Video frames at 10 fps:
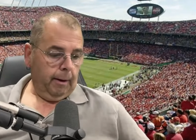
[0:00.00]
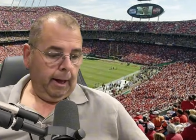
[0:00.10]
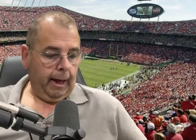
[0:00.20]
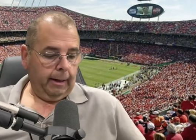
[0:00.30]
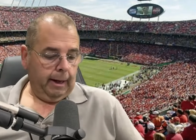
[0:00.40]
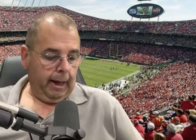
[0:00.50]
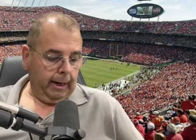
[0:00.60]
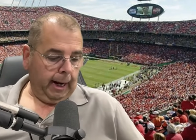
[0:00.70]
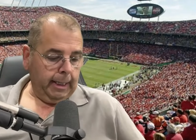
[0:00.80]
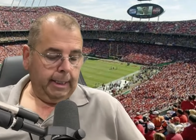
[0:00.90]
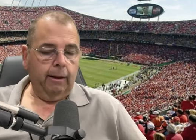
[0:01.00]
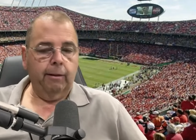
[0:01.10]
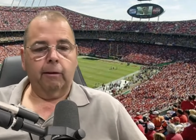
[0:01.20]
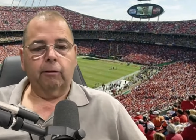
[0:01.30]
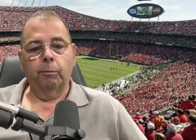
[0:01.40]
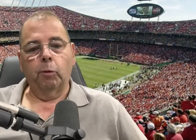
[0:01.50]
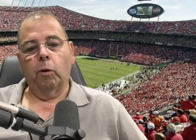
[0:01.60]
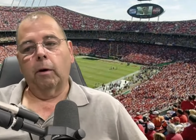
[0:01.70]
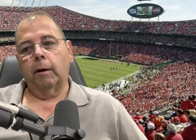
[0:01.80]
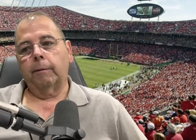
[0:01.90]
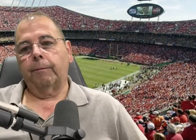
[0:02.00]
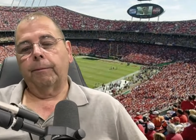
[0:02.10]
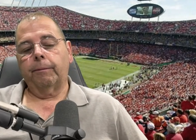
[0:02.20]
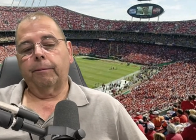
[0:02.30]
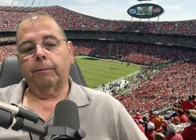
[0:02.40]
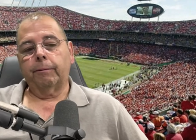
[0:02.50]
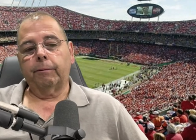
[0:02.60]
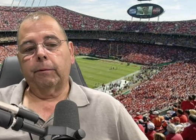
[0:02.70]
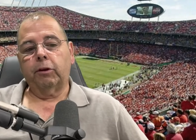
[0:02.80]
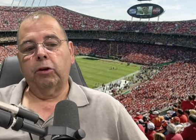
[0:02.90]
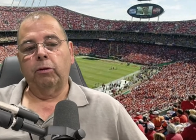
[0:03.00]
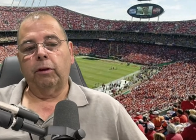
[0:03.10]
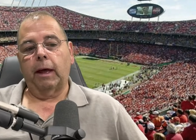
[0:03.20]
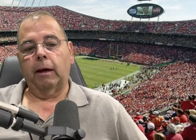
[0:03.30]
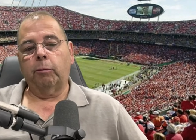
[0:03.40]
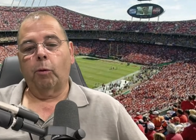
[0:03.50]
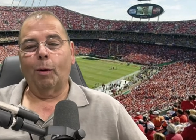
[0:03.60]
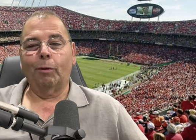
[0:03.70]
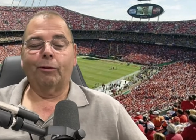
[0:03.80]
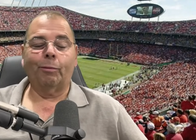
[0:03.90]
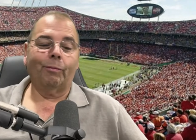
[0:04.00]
And I did this more, two things. More was,